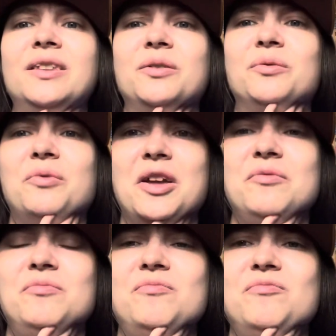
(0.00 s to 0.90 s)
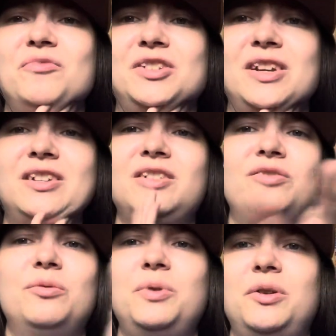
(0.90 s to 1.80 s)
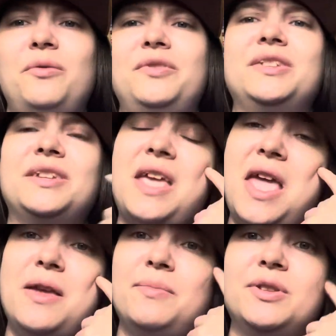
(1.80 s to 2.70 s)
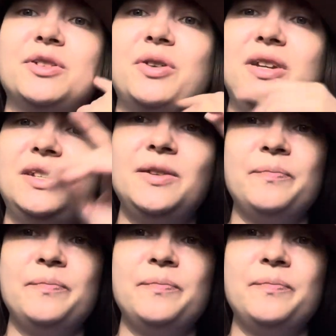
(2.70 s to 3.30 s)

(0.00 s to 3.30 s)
The red was actually dripping off his cape. It's crazy.